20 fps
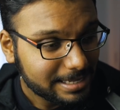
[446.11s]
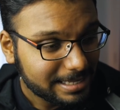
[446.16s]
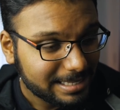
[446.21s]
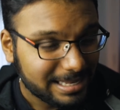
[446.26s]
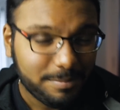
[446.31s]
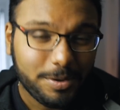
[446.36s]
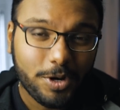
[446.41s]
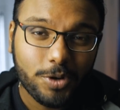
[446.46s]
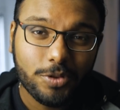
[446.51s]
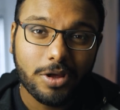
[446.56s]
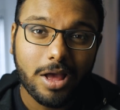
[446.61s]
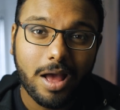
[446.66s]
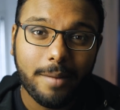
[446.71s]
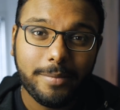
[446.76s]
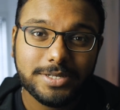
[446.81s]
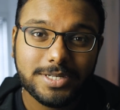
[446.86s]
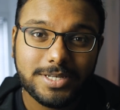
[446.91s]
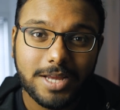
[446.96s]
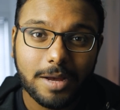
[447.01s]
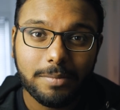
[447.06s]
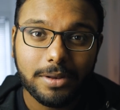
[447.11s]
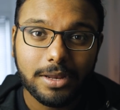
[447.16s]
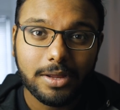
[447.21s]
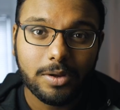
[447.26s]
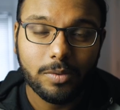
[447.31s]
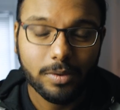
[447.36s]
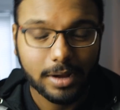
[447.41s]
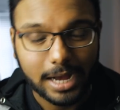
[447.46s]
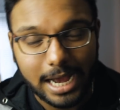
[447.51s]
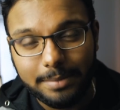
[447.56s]
Let me know in the comments down
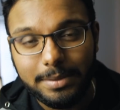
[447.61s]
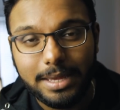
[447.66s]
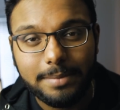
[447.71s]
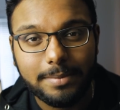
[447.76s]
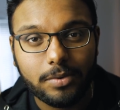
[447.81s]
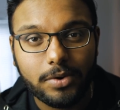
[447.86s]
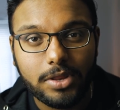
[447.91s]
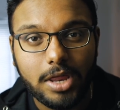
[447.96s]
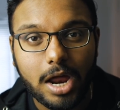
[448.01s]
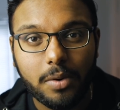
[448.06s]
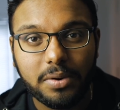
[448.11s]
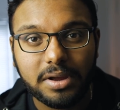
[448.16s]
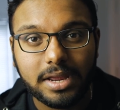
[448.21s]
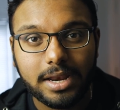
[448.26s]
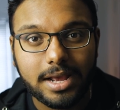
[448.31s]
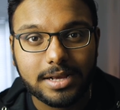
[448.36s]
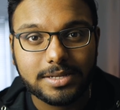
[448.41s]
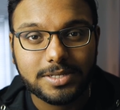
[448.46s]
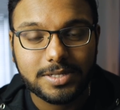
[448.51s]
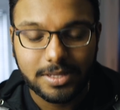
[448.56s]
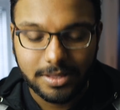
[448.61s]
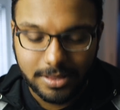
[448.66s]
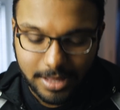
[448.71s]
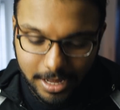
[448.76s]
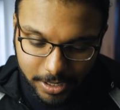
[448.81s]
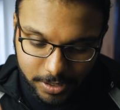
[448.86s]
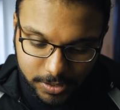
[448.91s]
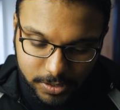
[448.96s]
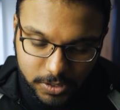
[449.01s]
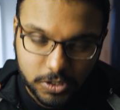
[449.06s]
below. I'm Eber with Hardware Canucks.
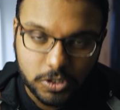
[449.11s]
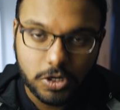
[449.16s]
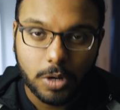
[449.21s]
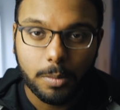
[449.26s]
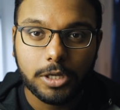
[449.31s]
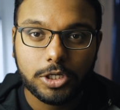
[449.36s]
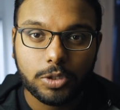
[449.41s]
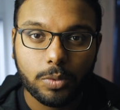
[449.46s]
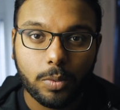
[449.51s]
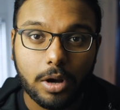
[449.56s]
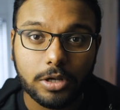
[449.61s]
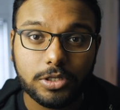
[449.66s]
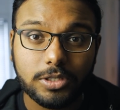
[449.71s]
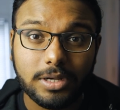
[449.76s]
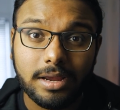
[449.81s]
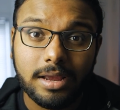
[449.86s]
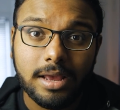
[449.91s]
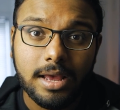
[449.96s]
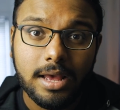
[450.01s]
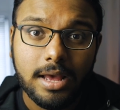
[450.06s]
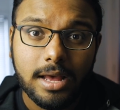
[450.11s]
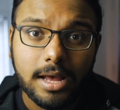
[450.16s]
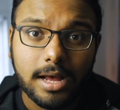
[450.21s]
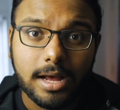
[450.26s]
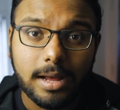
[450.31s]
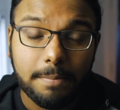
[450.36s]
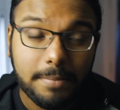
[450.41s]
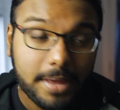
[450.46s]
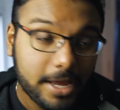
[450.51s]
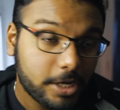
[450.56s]
Thank you so much for watching.
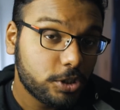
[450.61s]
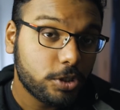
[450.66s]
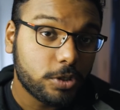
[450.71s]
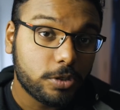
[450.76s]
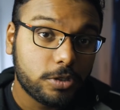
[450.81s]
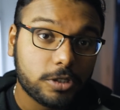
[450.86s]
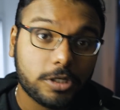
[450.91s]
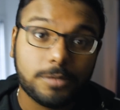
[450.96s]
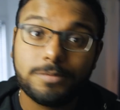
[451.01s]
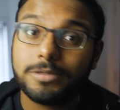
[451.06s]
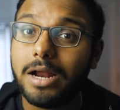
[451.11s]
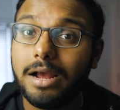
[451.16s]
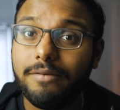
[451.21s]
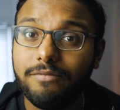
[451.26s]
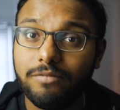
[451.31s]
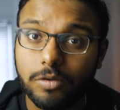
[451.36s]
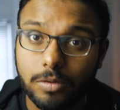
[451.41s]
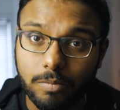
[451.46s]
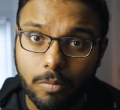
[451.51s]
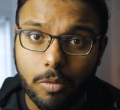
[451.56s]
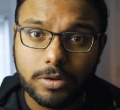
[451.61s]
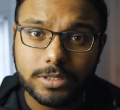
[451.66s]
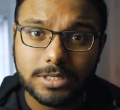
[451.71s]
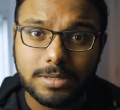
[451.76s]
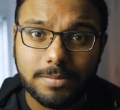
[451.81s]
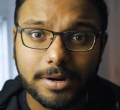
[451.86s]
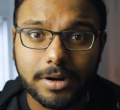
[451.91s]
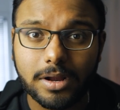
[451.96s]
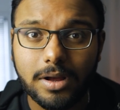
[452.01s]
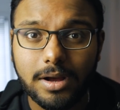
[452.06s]
Uh, make sure to subscribe for more
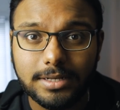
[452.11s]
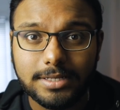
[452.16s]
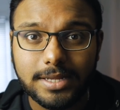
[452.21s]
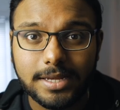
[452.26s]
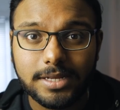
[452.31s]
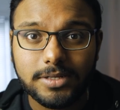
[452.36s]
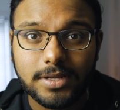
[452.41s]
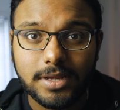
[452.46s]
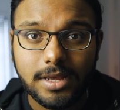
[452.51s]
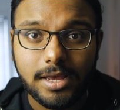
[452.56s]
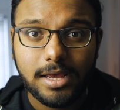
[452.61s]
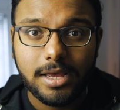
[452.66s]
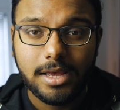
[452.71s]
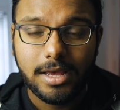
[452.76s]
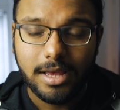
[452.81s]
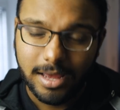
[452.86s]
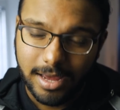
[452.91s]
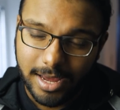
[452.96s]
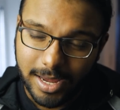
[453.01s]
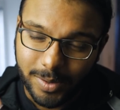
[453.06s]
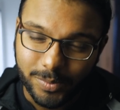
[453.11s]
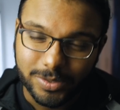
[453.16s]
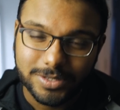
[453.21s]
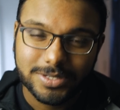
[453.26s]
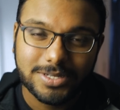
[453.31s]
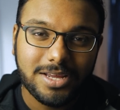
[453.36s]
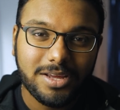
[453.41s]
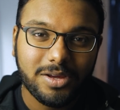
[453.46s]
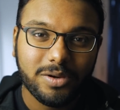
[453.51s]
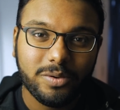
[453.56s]
similar content, and we'll
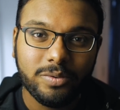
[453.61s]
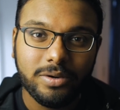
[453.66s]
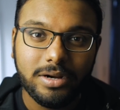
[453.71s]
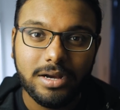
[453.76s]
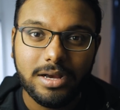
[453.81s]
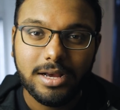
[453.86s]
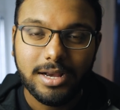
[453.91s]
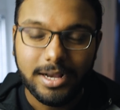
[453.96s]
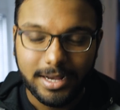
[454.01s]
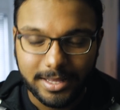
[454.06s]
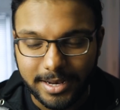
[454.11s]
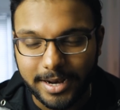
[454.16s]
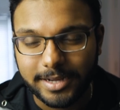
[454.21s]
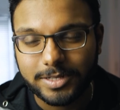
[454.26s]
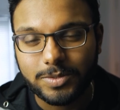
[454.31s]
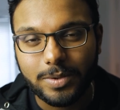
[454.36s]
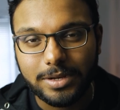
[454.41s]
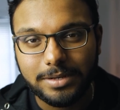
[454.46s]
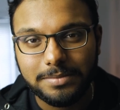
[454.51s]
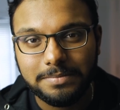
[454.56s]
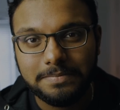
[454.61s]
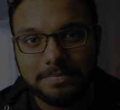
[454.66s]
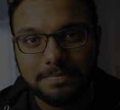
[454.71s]
see you in the next one.